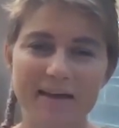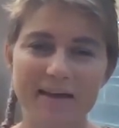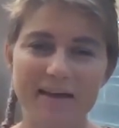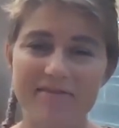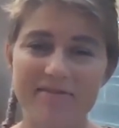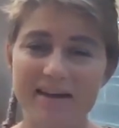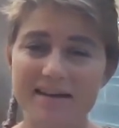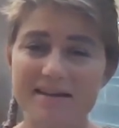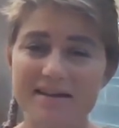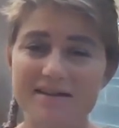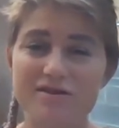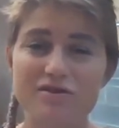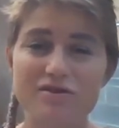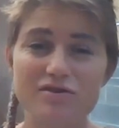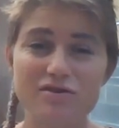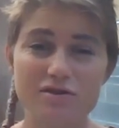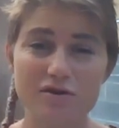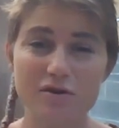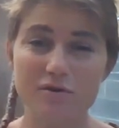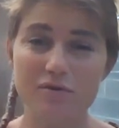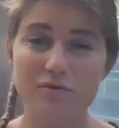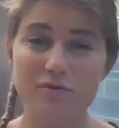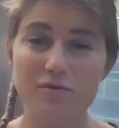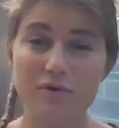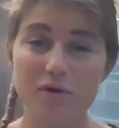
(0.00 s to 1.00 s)
That is
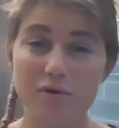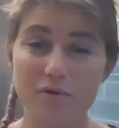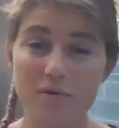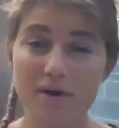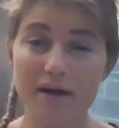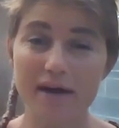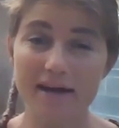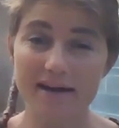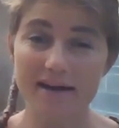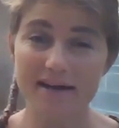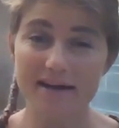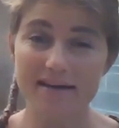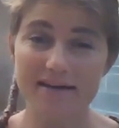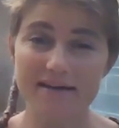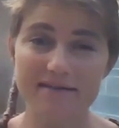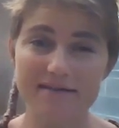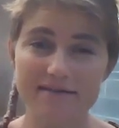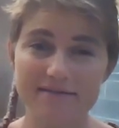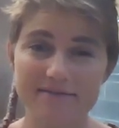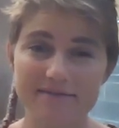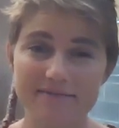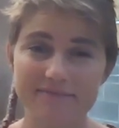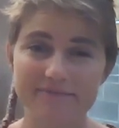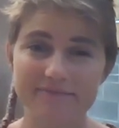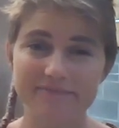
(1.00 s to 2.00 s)
so okay
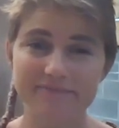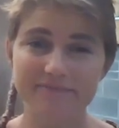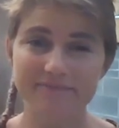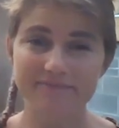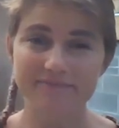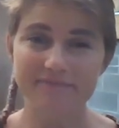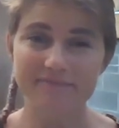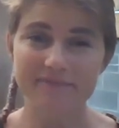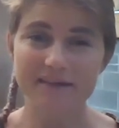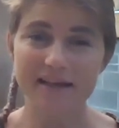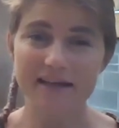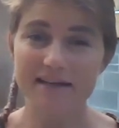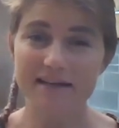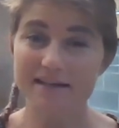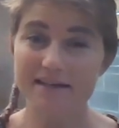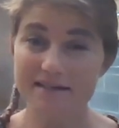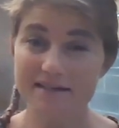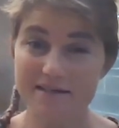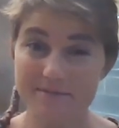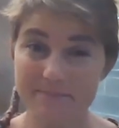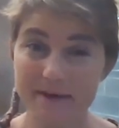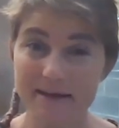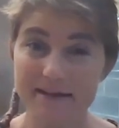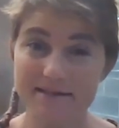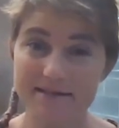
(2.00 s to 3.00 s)
and
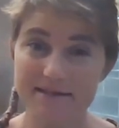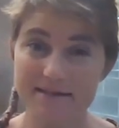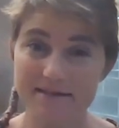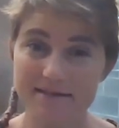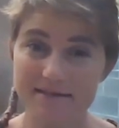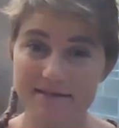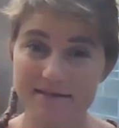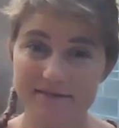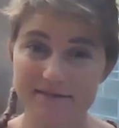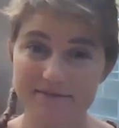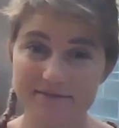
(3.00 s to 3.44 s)
expected.